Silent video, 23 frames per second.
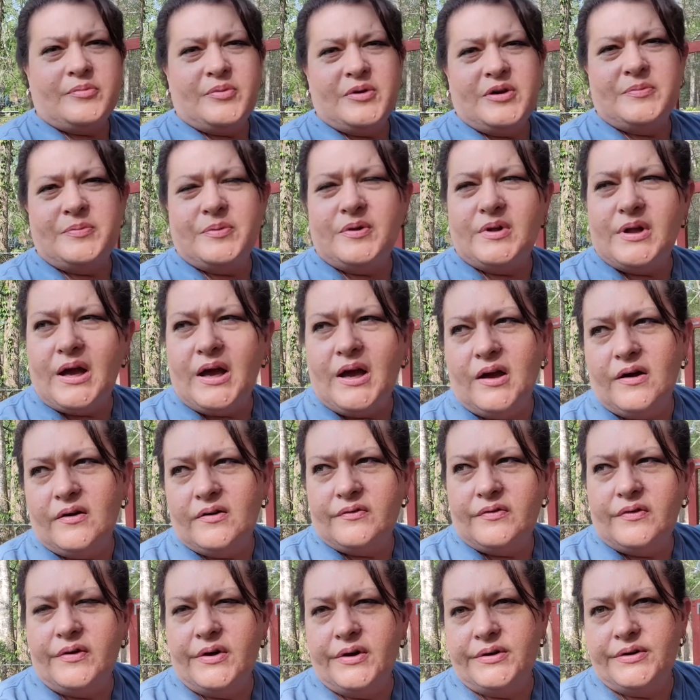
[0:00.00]
people have
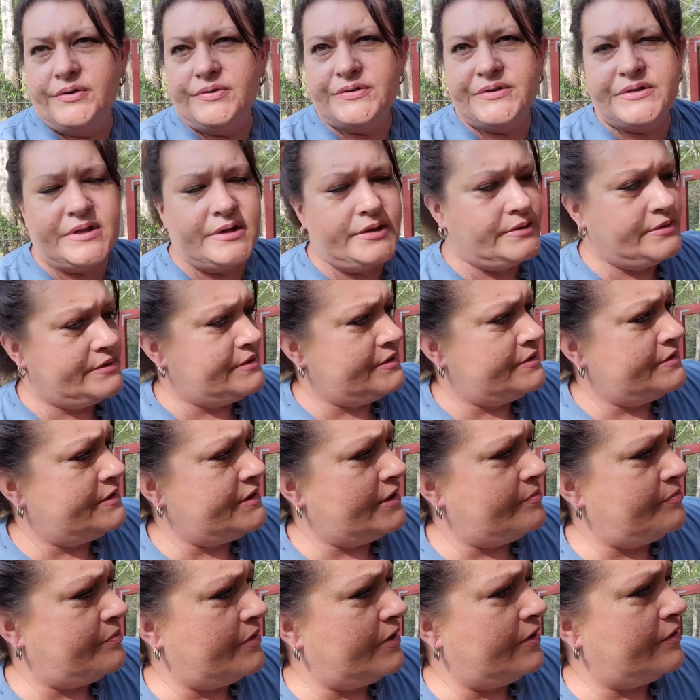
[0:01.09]
used the
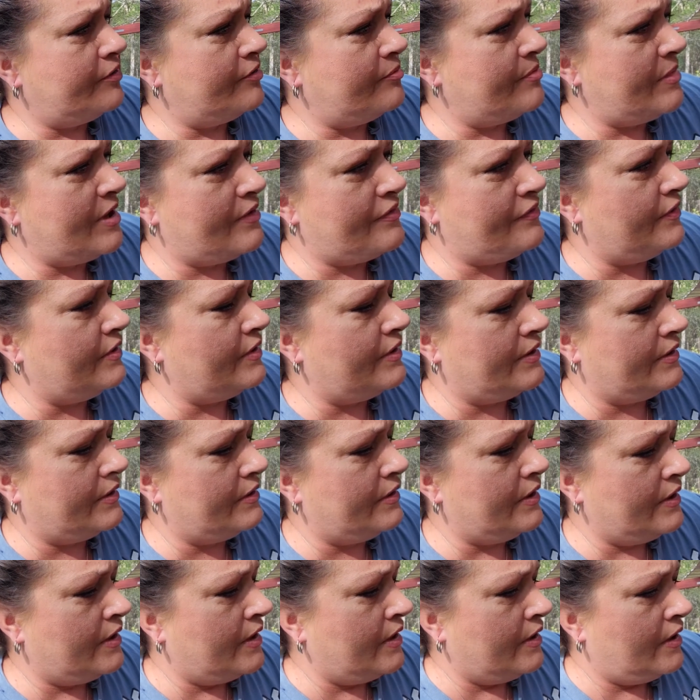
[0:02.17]
deep litter method and
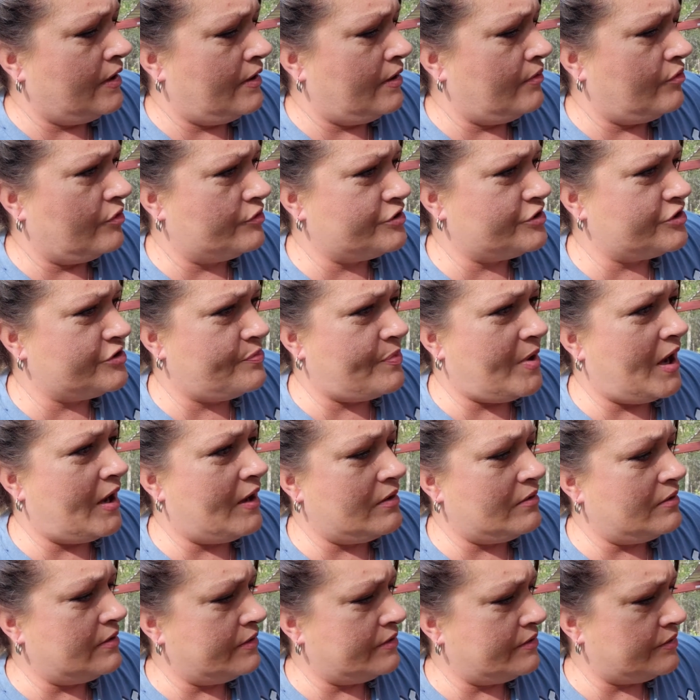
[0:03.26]
will just pile
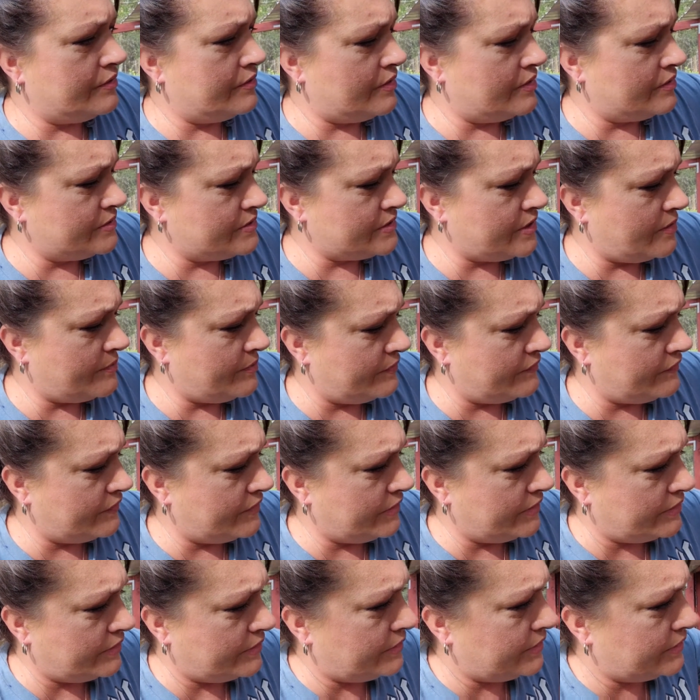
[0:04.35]
litter on top of
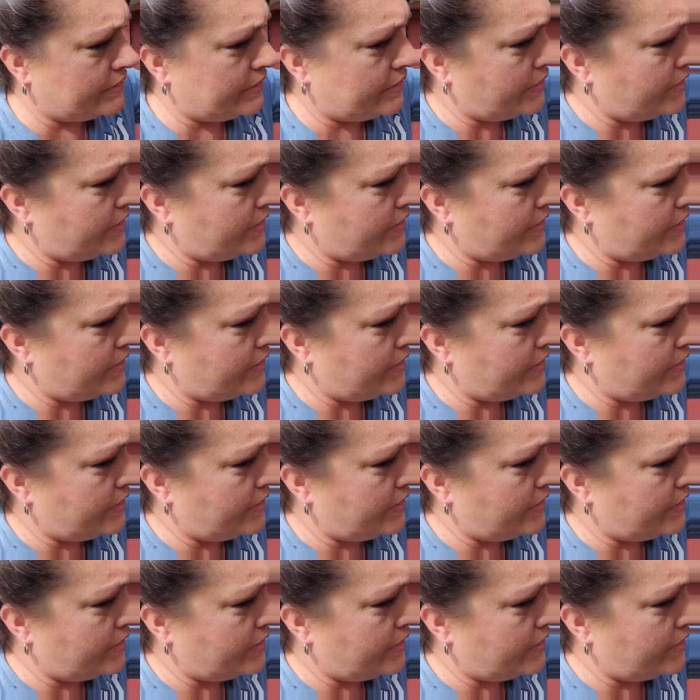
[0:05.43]
litter, and